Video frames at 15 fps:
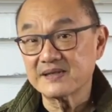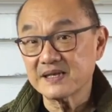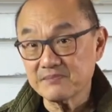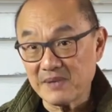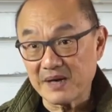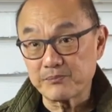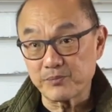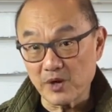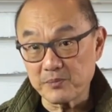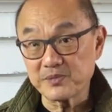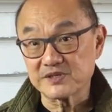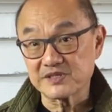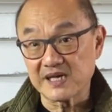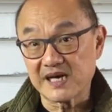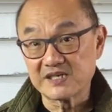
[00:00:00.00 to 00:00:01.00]
my
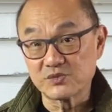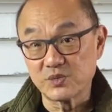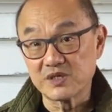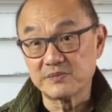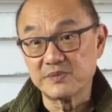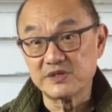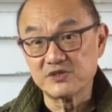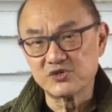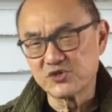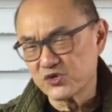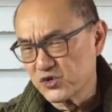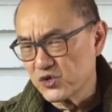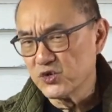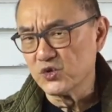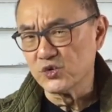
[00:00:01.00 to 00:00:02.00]
proper size would have been
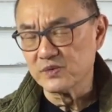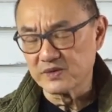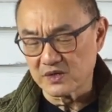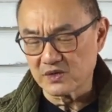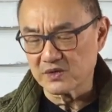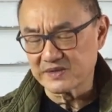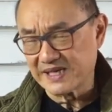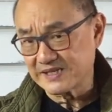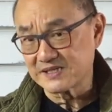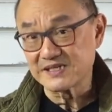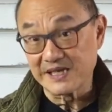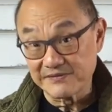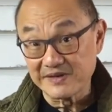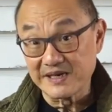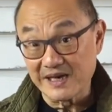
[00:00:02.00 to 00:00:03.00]
true, or that's
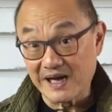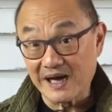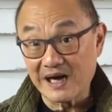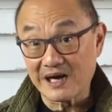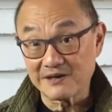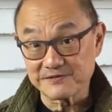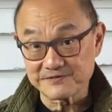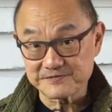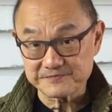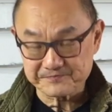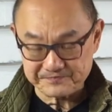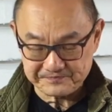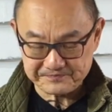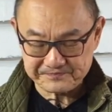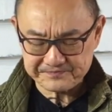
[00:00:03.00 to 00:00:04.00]
7.5.
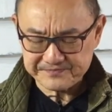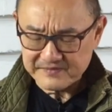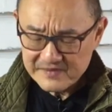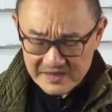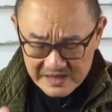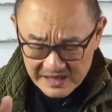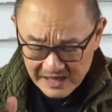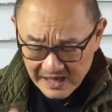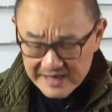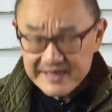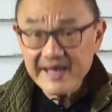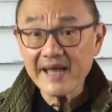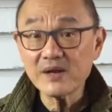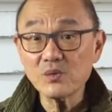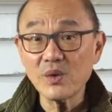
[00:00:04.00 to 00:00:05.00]
I
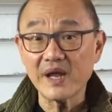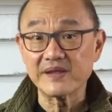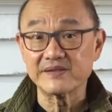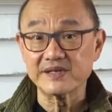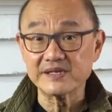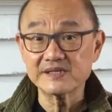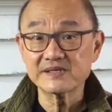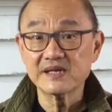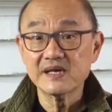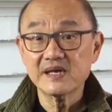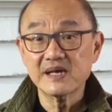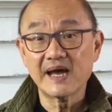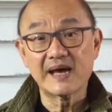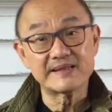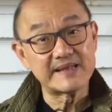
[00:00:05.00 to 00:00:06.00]
can wear these,
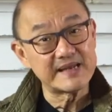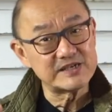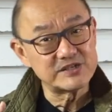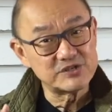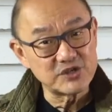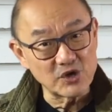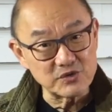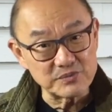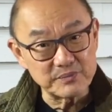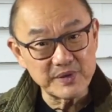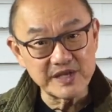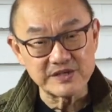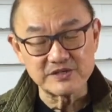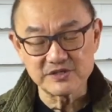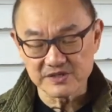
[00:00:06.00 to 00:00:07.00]
and they don't
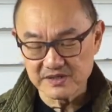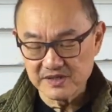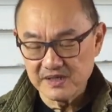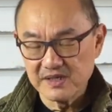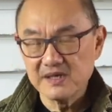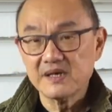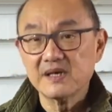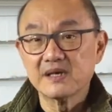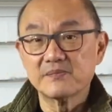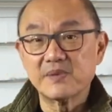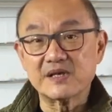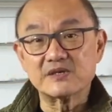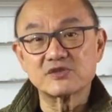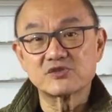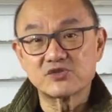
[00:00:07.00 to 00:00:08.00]
pinch,
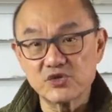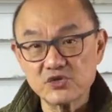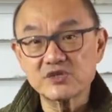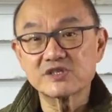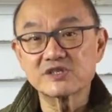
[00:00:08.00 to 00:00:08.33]
but true to